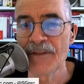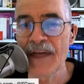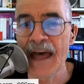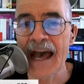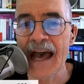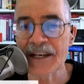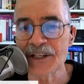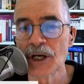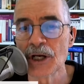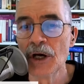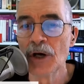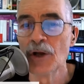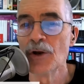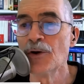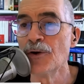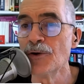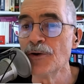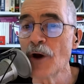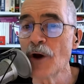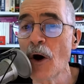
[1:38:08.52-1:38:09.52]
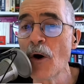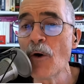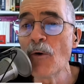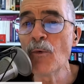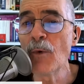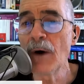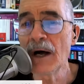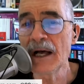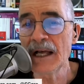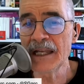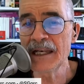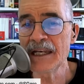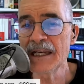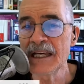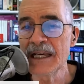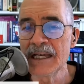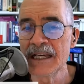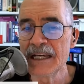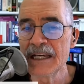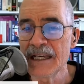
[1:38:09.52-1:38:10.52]
"That no
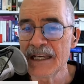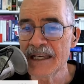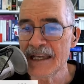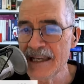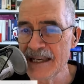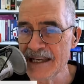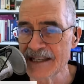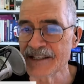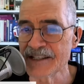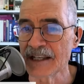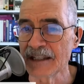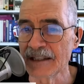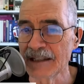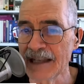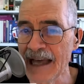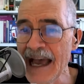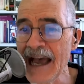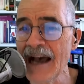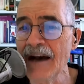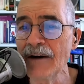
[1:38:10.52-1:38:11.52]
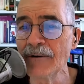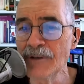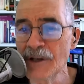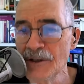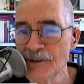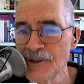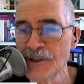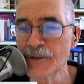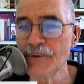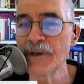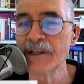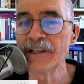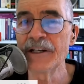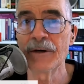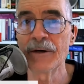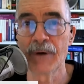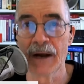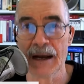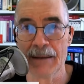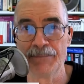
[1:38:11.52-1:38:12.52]
one is allowed to
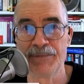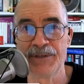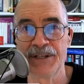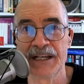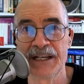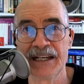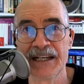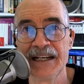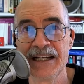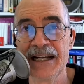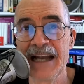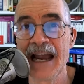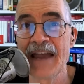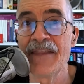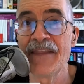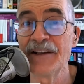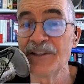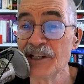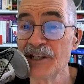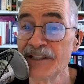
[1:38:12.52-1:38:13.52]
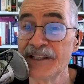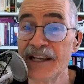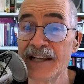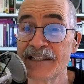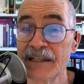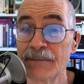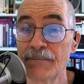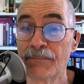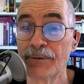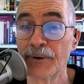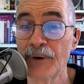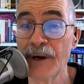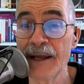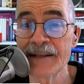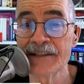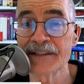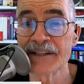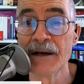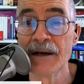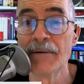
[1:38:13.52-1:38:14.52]
interrupt." Wow. And then she says in
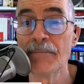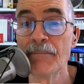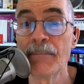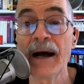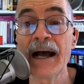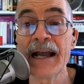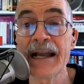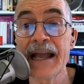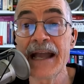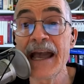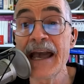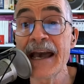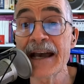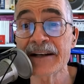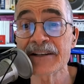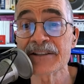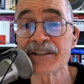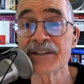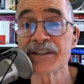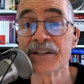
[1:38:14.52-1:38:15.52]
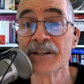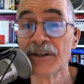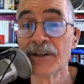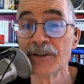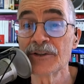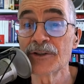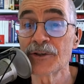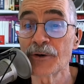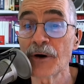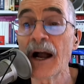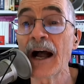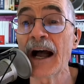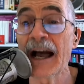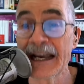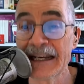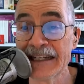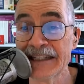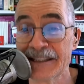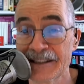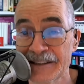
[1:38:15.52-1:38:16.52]
parens, "My ex
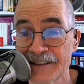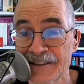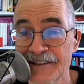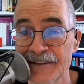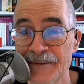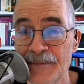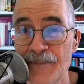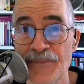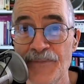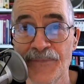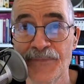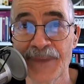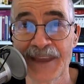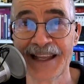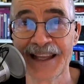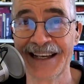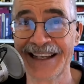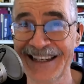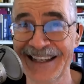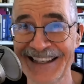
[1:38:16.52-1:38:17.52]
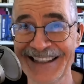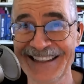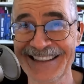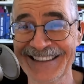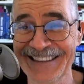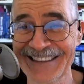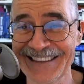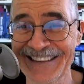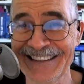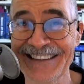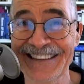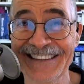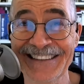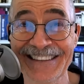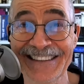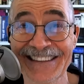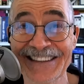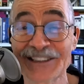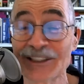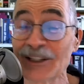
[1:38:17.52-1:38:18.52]
tried." Oh,
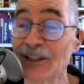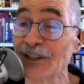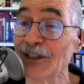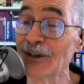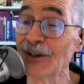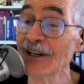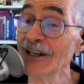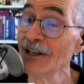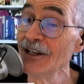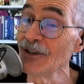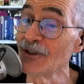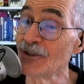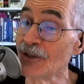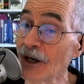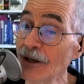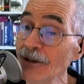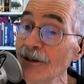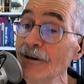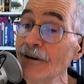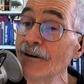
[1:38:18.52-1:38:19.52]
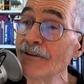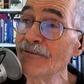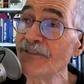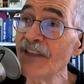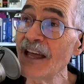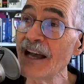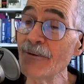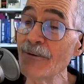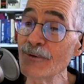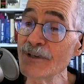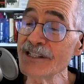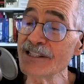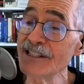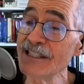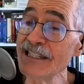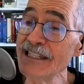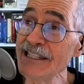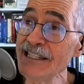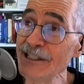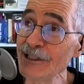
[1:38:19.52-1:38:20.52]
no. So don't know if that was
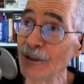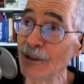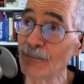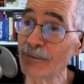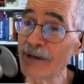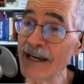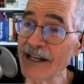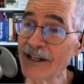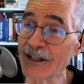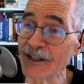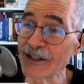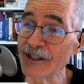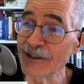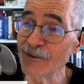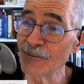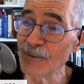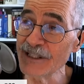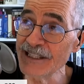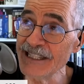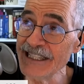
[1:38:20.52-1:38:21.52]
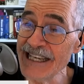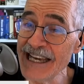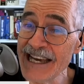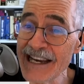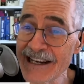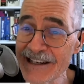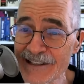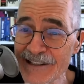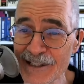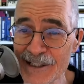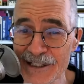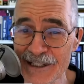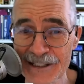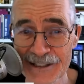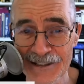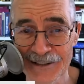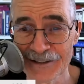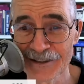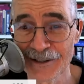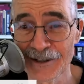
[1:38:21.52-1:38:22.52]
the deal breaker with the ex,
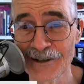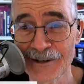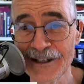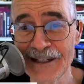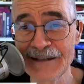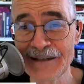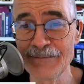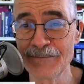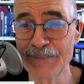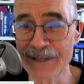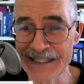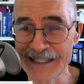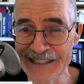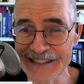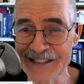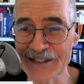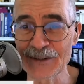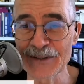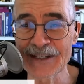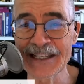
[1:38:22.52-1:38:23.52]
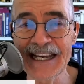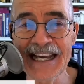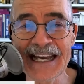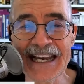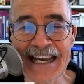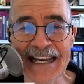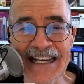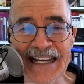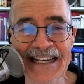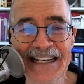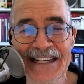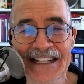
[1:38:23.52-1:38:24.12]
Laura, but okay.